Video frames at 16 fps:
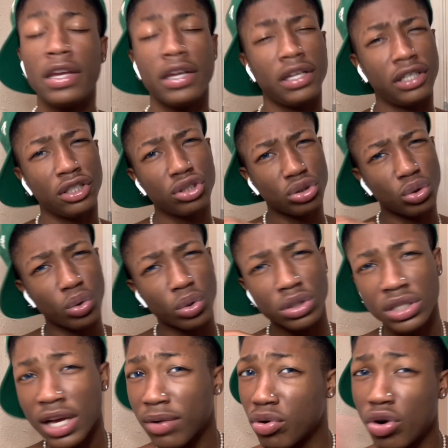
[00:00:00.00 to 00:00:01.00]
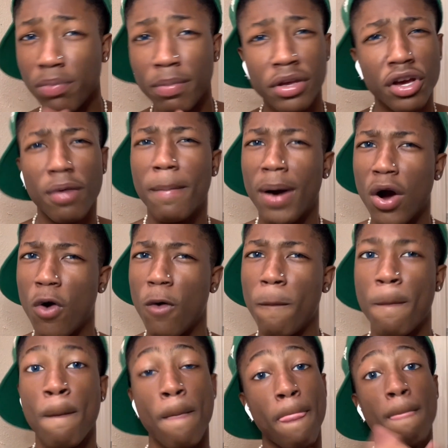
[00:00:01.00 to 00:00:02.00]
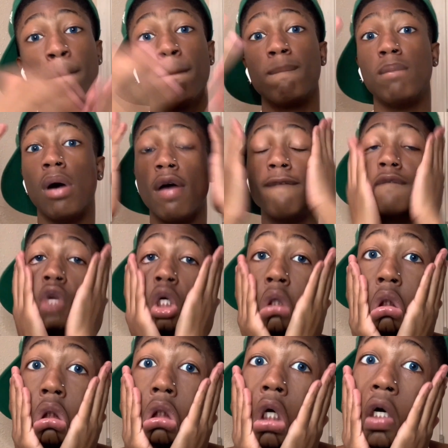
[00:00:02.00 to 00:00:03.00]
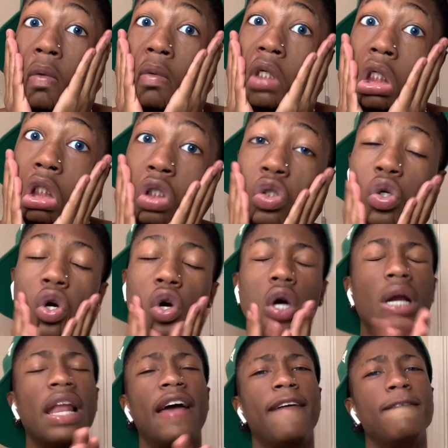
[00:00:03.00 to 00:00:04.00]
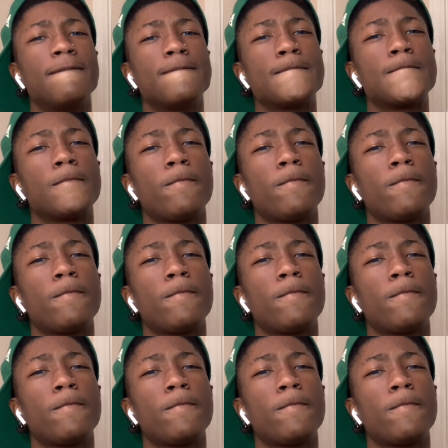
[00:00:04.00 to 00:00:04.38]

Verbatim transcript: And this story time gonna be about my first time getting drunk. Like,